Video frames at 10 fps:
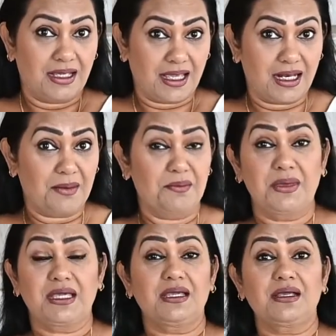And I'm
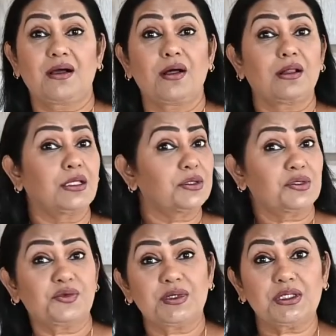making all
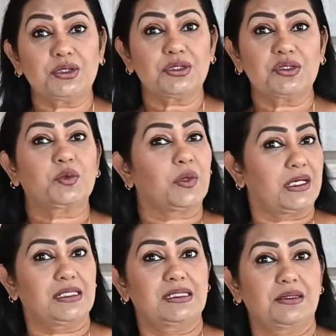those videos
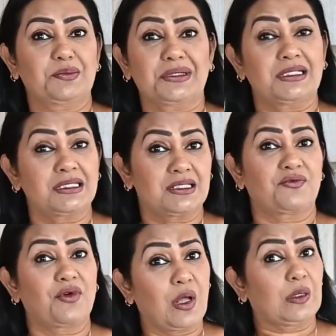very simple.
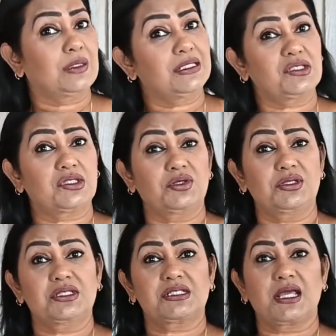Follow these
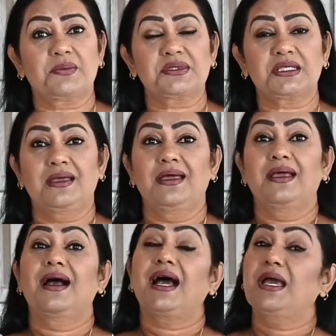3 steps.
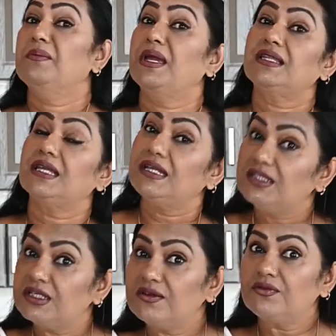I make the
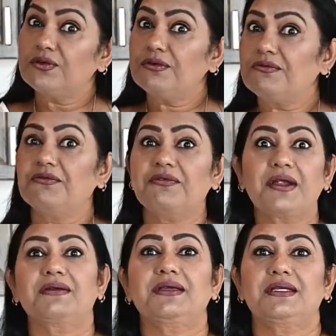Indian food
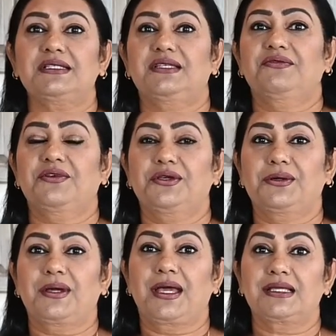very easy for
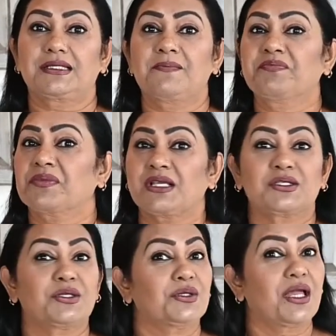you guys,
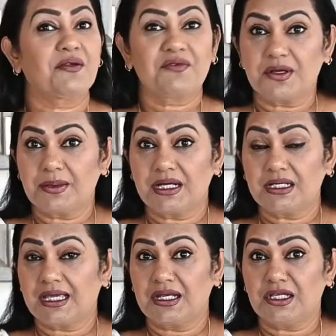so
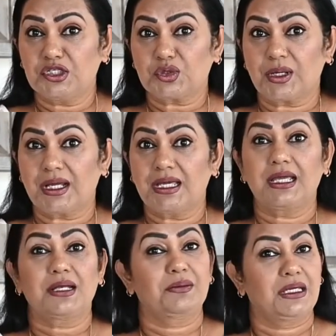everybody can enjoy
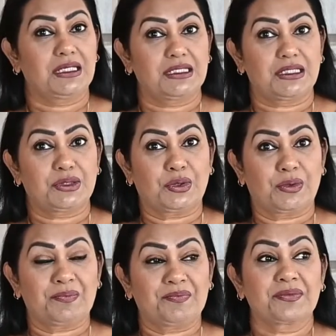and make it at
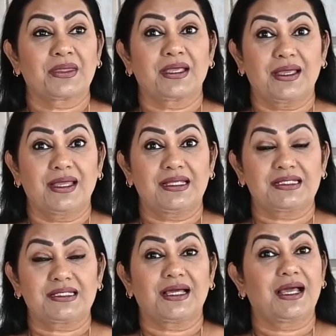home.
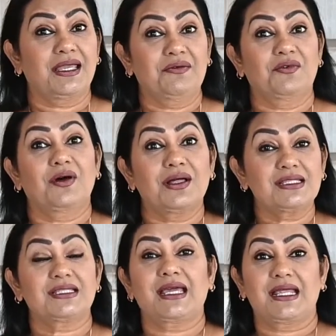And I
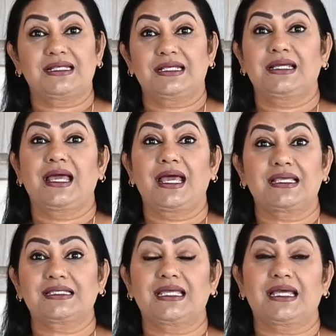want that
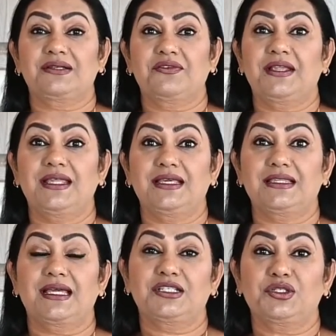has that feeling
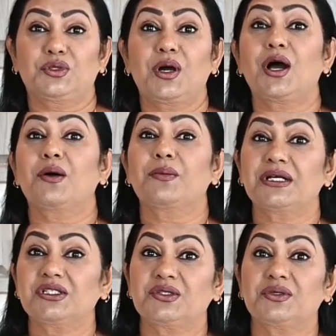that you know how
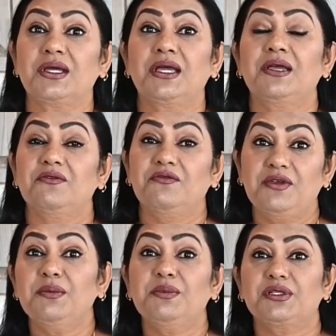much
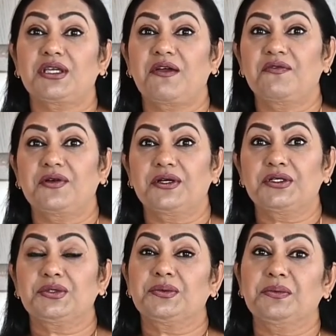we put
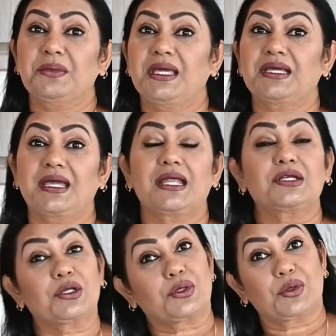effort to make
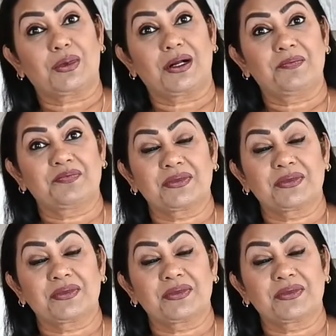at Aroma.